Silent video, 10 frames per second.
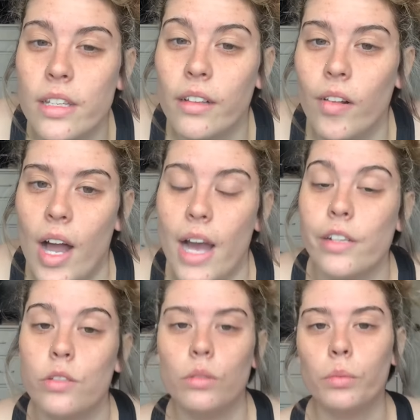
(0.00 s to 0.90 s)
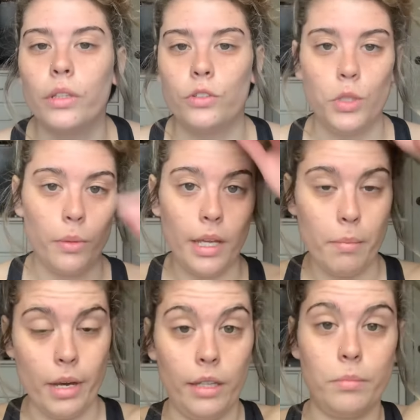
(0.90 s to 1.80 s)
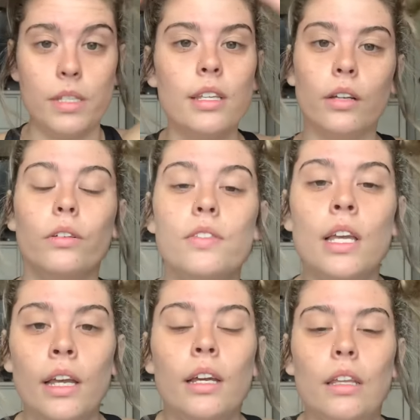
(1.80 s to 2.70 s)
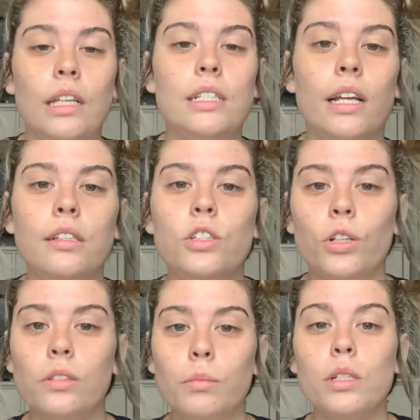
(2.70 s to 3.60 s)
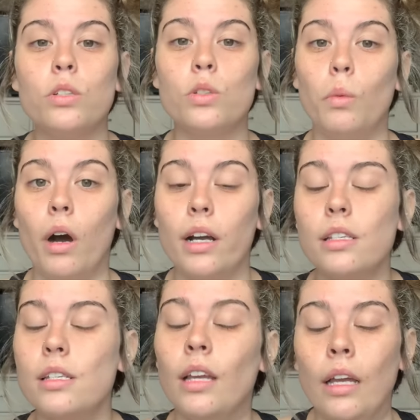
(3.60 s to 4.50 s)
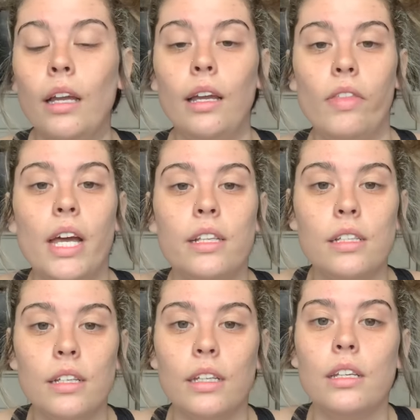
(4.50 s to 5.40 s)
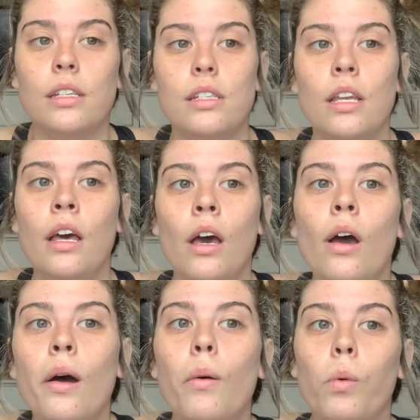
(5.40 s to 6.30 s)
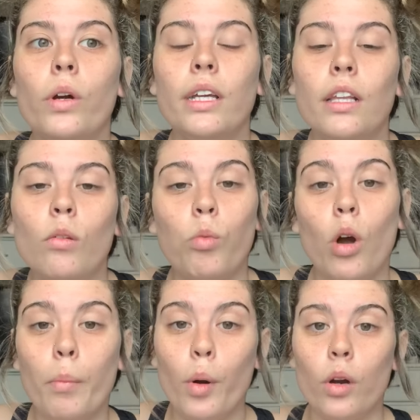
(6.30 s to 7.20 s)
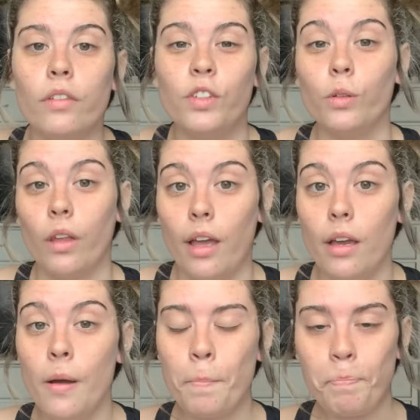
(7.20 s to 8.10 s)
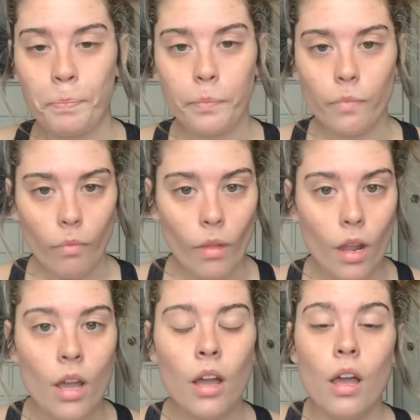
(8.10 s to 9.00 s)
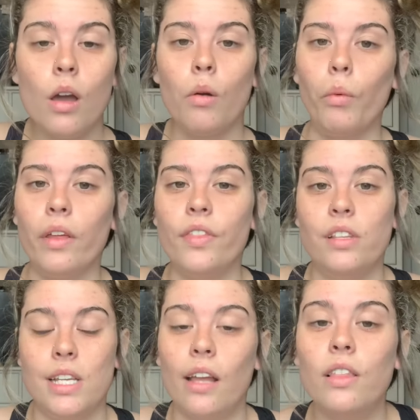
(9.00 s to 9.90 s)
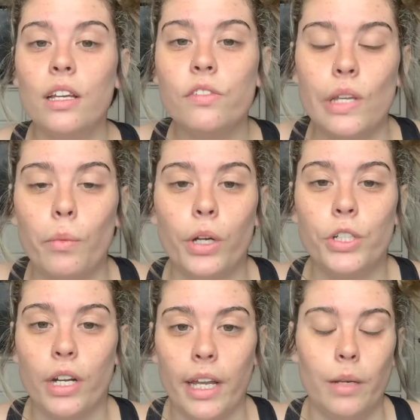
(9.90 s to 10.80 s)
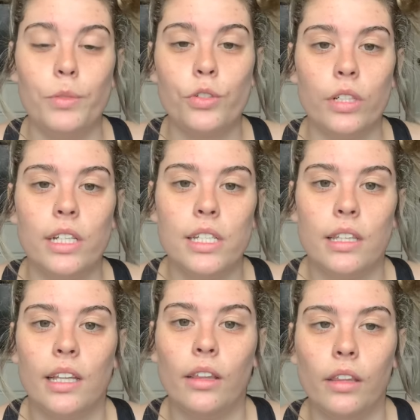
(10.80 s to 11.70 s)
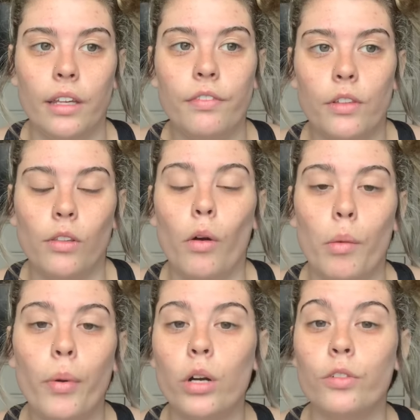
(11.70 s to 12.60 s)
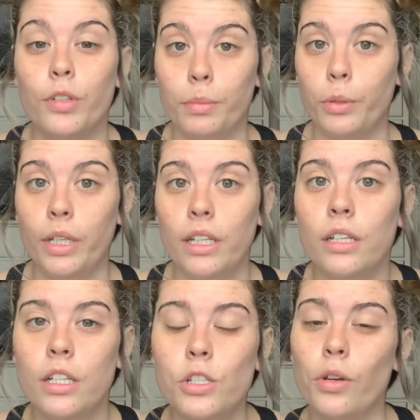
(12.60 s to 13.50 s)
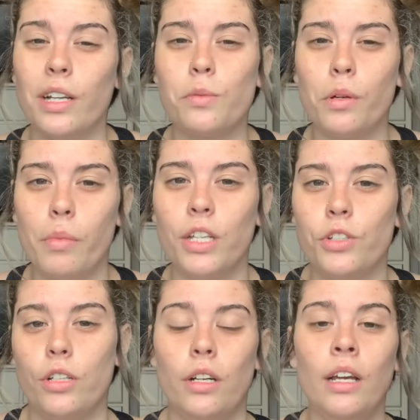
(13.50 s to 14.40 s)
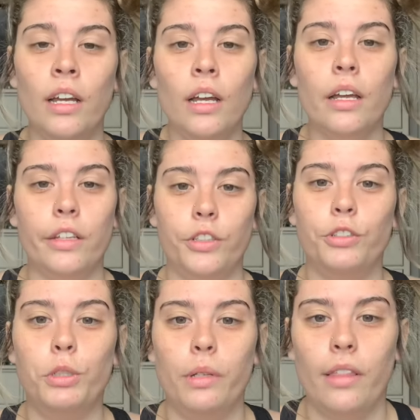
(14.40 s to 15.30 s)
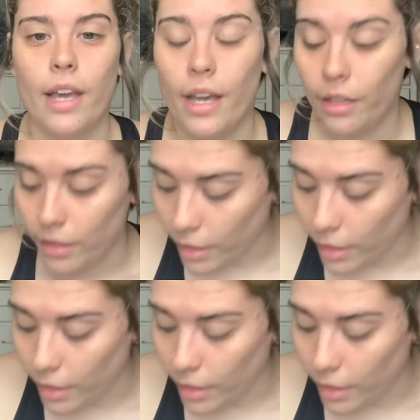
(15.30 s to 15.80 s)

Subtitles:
class or when they're doing it by themselves, they tend to turn them into squats, and that is working the wrong part of your leg. With deadlifts, they work your hamstrings and they lift the lower part of your booty. So you guys want to make sure that you're doing that.